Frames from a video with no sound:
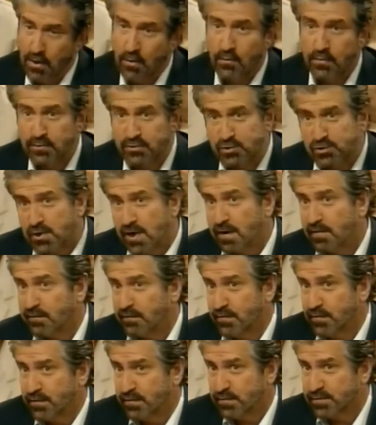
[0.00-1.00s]
which
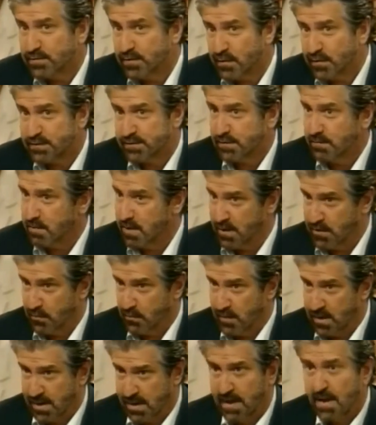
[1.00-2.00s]
Jennifer used also, by the
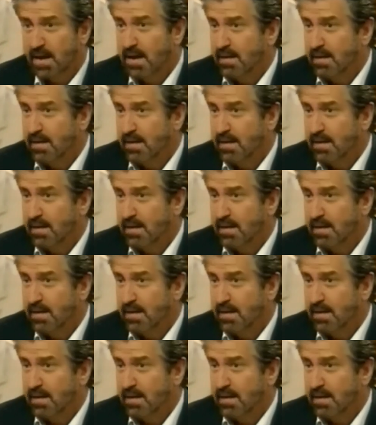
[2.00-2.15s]
way,